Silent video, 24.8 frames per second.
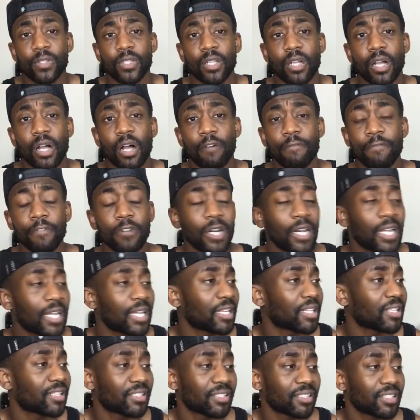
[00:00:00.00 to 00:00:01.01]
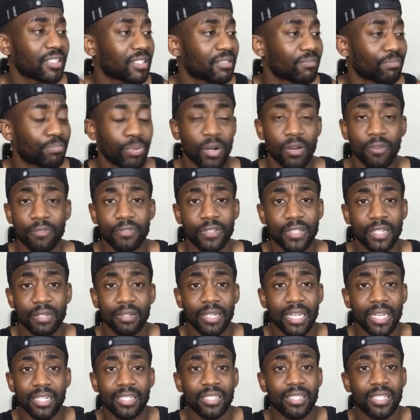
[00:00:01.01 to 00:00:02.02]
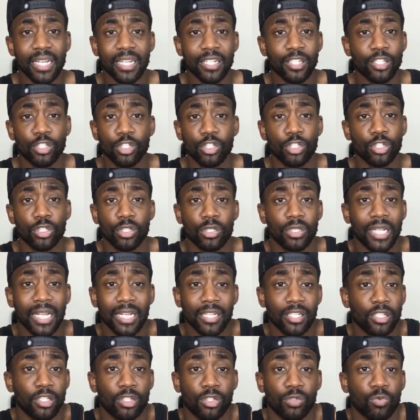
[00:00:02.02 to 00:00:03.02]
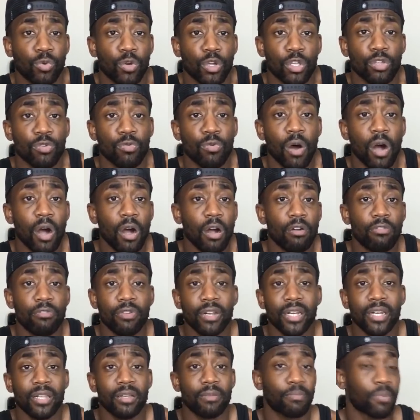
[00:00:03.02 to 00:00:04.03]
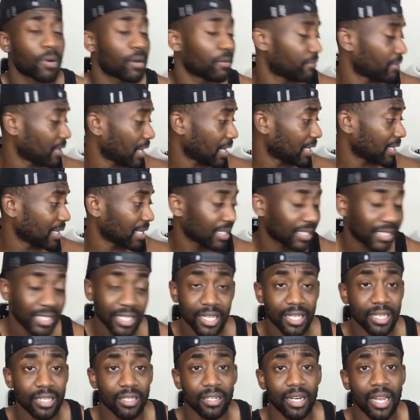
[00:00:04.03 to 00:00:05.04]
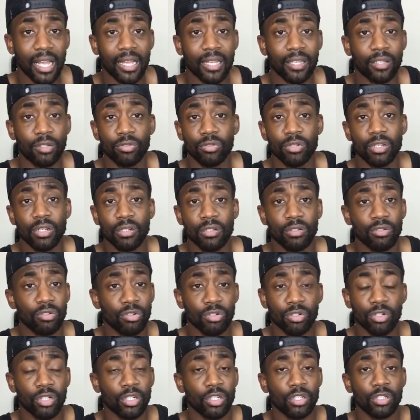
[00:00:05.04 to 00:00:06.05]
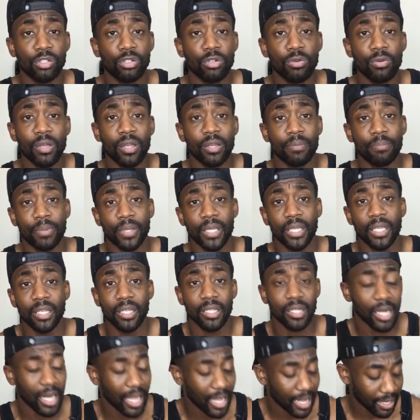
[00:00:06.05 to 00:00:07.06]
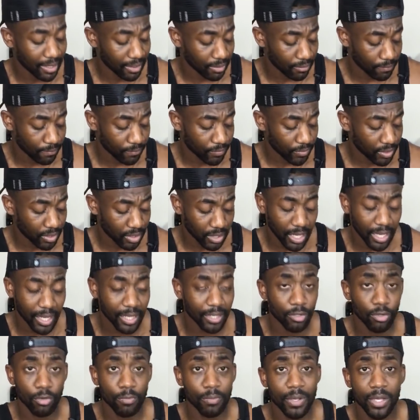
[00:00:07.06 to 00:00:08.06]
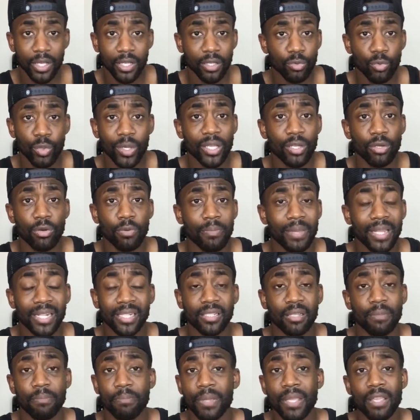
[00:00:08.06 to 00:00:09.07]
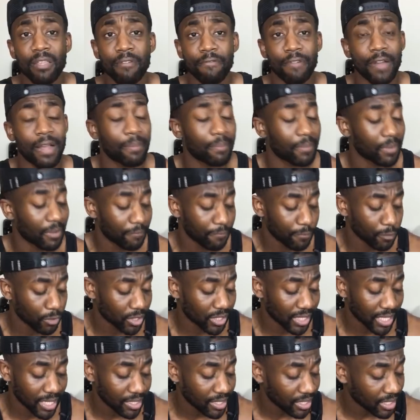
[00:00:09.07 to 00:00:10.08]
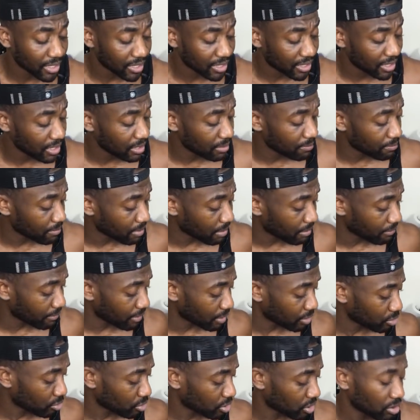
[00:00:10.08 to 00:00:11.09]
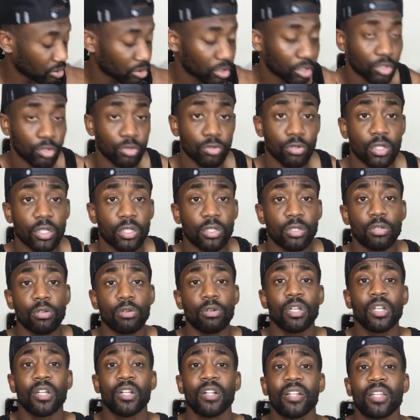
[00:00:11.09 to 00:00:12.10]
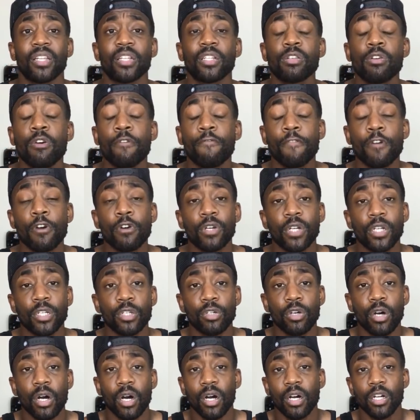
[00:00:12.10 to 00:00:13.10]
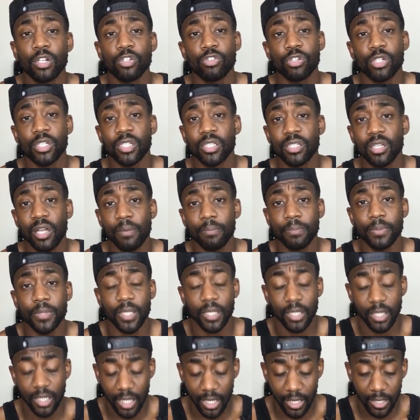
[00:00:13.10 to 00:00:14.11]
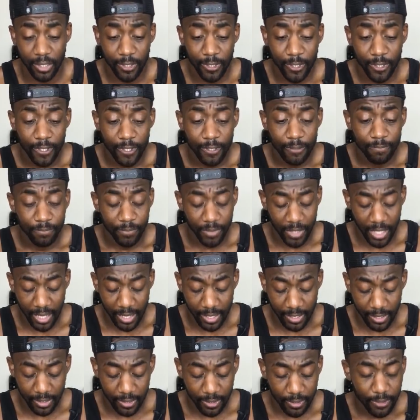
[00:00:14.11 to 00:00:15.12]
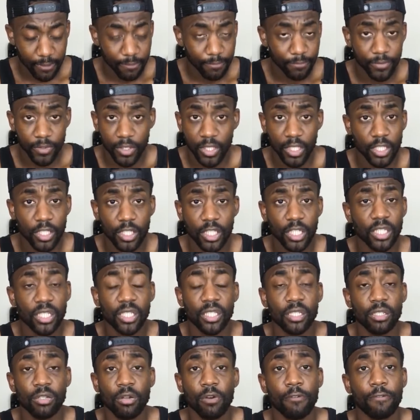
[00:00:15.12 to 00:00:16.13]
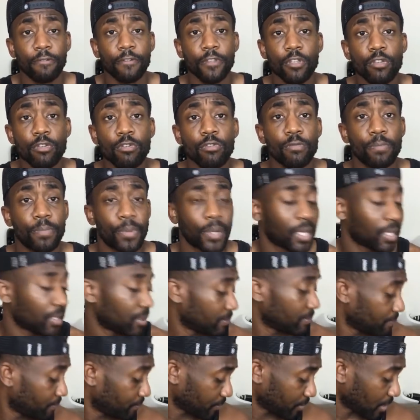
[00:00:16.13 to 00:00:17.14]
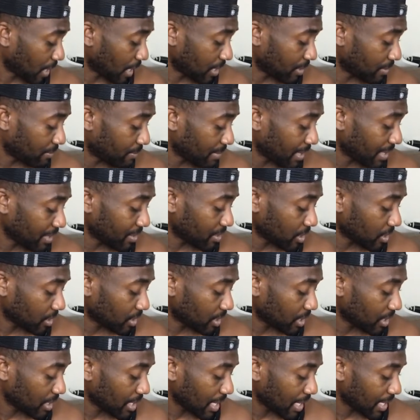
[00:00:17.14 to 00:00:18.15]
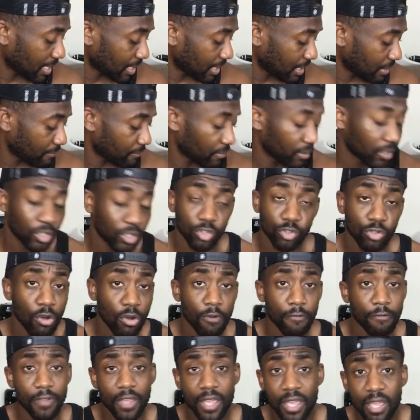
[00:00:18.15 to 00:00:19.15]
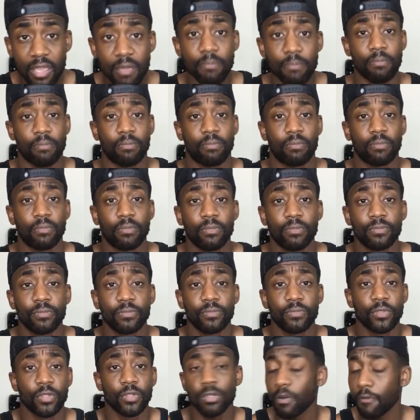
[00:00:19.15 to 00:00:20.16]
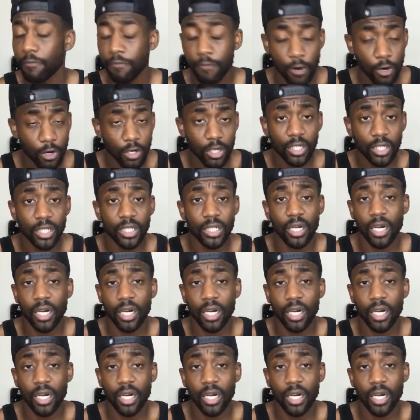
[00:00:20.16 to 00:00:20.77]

I feel like, bruv, that's just what you are, innit, bruv? Like, that's it. Like, you're not gonna do it, B. Like you're where you're meant to be, fam. If you're 10 years deep, bruv, and you're still just talking to you into your phone and you got 100 subs and that, like, this is not for you, blood. And Manchester United level is not for him, not for Oli.